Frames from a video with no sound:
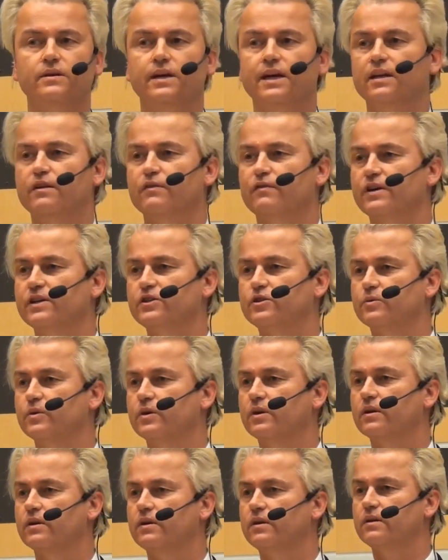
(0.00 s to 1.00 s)

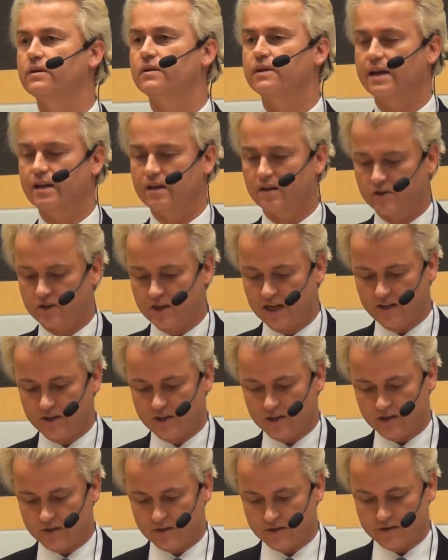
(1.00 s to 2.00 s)
individual in Los
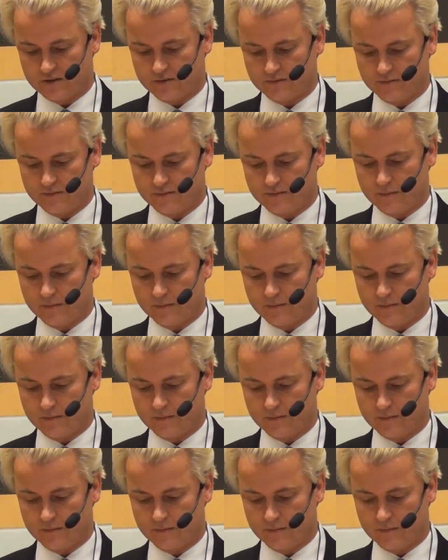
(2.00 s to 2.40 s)
Angeles.